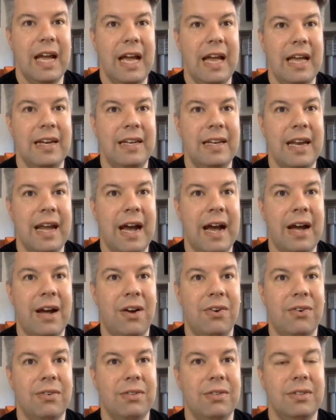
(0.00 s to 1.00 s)
And
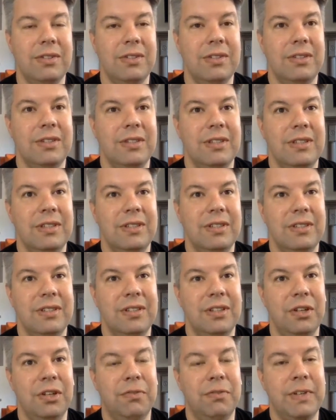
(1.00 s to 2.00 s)
now,
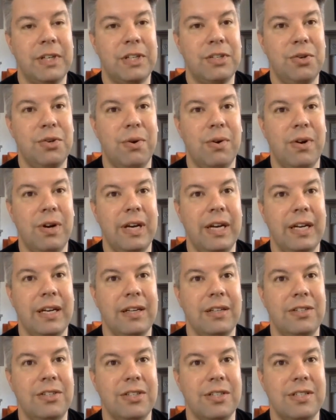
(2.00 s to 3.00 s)
little Victoria
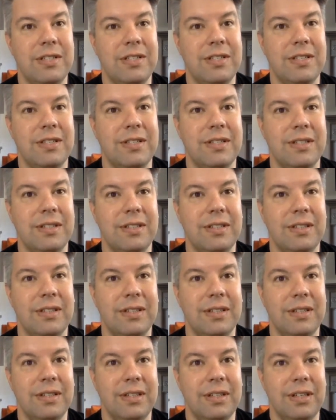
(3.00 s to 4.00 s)
just
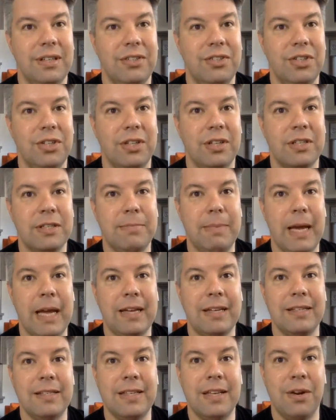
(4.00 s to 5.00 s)
she looks
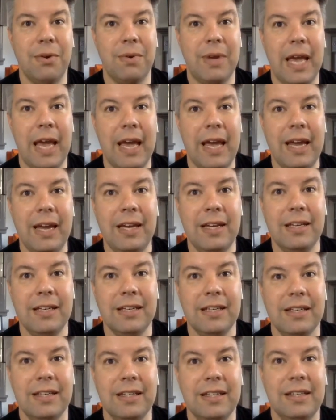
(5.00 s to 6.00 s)
back. Is it okay?
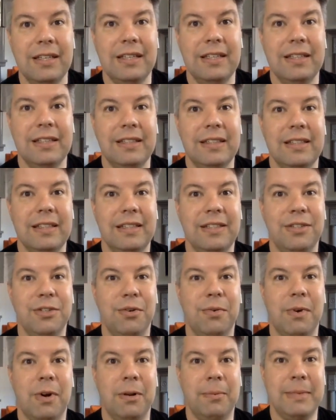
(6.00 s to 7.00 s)

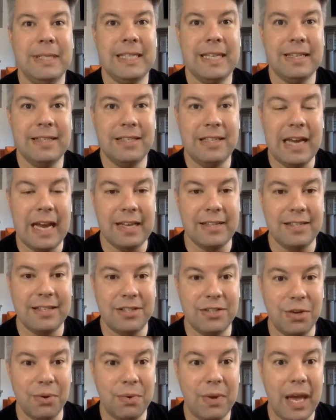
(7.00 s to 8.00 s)
Deuteronomy says, "Yes,
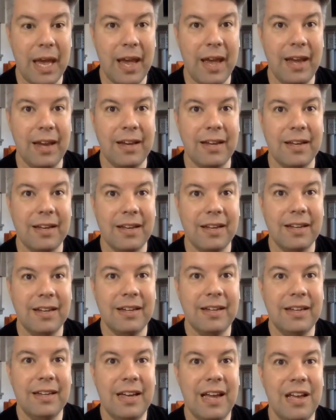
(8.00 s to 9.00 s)
it's okay."
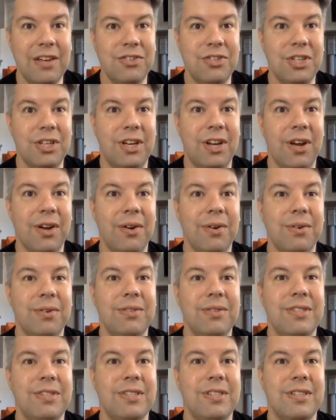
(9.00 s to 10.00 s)
And she
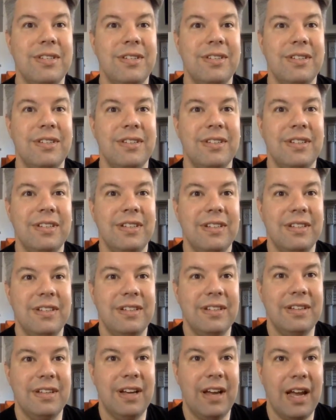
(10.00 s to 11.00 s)
goes,
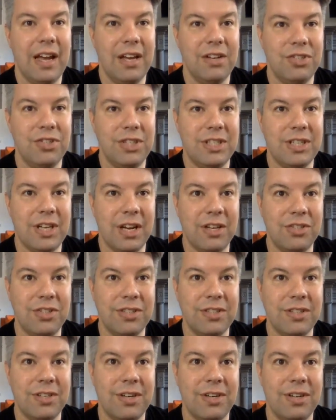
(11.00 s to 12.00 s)
and she
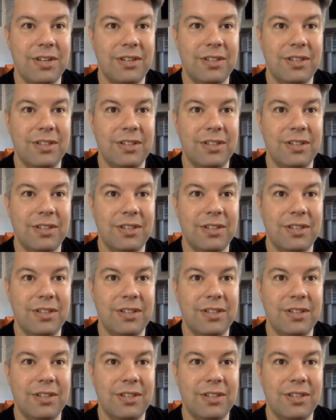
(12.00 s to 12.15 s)
touches her.